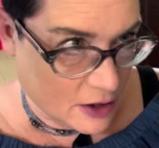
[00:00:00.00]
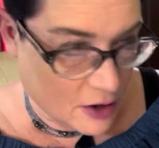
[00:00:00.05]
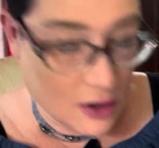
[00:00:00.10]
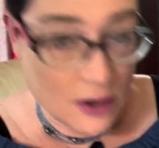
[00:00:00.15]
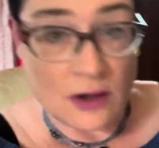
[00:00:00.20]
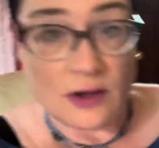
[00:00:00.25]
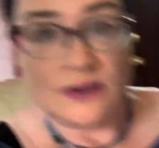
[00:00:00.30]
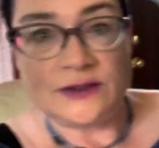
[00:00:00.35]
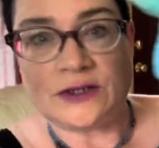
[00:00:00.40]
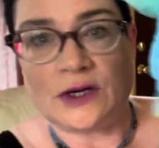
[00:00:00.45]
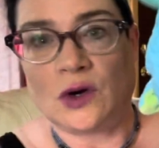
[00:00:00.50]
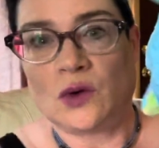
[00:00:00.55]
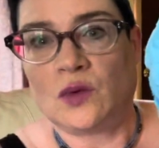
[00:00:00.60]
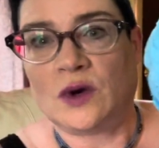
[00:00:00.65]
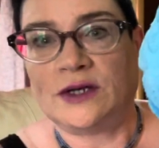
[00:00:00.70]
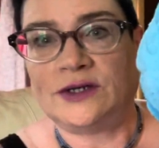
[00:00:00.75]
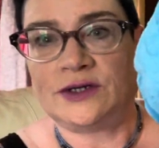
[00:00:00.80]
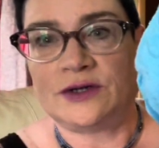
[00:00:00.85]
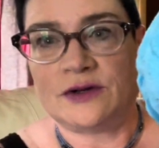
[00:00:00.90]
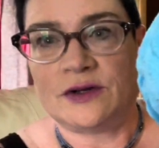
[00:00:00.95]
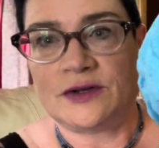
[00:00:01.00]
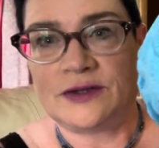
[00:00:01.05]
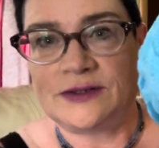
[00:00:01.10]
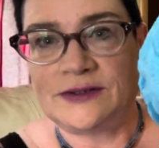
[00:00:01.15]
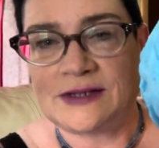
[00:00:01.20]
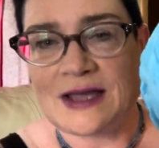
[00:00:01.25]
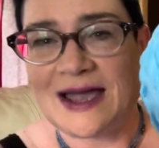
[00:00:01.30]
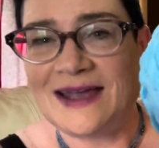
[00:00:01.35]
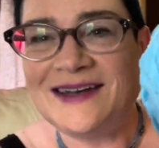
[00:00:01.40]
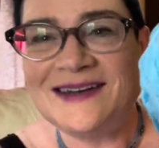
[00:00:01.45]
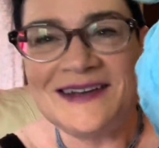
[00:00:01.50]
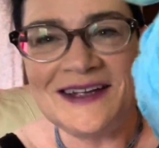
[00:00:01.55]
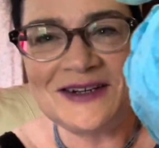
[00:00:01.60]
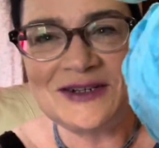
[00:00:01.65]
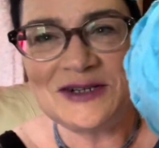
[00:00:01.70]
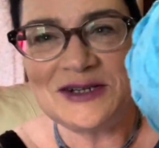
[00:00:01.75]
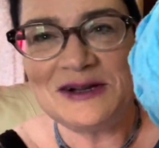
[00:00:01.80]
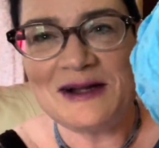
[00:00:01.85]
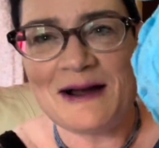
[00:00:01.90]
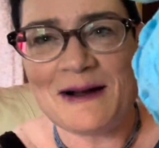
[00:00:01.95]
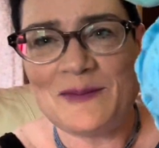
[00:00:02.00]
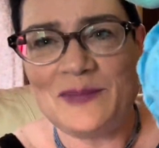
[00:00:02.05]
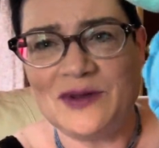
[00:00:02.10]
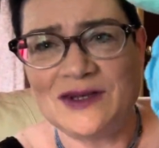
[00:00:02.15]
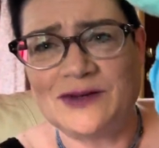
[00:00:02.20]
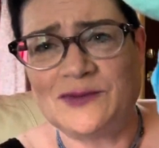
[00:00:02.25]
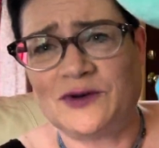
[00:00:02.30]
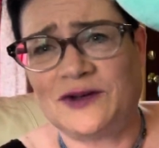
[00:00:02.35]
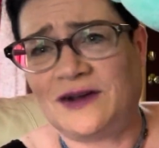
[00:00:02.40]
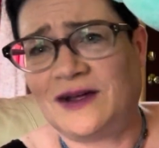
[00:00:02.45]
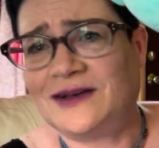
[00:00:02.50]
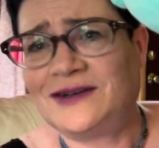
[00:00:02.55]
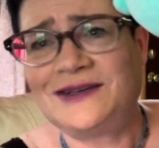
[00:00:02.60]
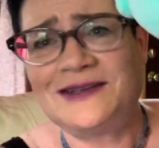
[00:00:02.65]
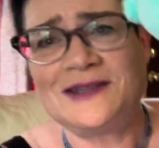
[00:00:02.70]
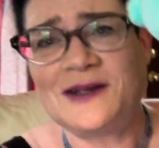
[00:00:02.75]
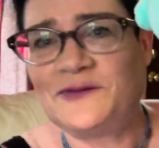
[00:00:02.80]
Baker's Originals. I didn't actually comp this one.